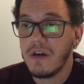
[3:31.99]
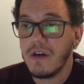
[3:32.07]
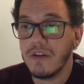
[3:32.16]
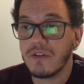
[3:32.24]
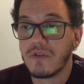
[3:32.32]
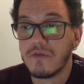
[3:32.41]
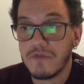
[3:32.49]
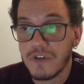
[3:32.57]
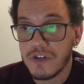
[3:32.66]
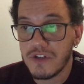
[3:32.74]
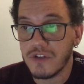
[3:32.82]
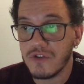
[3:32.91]
and
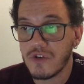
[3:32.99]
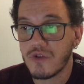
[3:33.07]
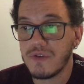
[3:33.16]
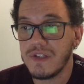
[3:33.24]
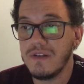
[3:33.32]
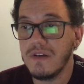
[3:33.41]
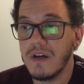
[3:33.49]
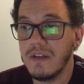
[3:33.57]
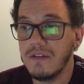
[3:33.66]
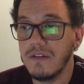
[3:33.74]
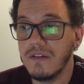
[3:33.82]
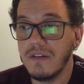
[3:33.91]
conversion to
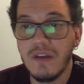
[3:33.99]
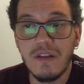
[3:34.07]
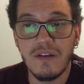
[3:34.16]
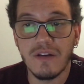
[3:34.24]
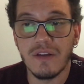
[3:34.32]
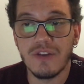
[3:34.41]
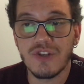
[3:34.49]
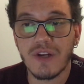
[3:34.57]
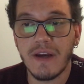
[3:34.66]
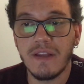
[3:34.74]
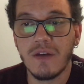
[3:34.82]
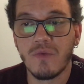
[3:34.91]
Christianity in India and
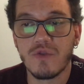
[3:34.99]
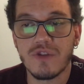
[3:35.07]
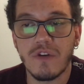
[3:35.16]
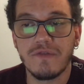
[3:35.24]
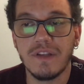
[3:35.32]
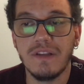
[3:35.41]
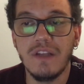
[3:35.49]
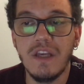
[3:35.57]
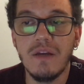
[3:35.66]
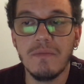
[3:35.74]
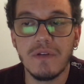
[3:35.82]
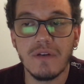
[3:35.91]
China was often
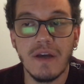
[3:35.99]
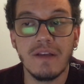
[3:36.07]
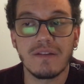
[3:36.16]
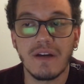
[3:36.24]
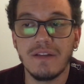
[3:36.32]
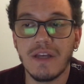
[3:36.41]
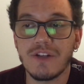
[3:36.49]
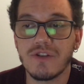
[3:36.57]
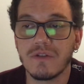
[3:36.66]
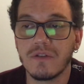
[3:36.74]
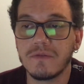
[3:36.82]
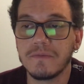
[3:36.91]
deemed
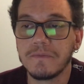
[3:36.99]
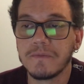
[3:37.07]
anti-national.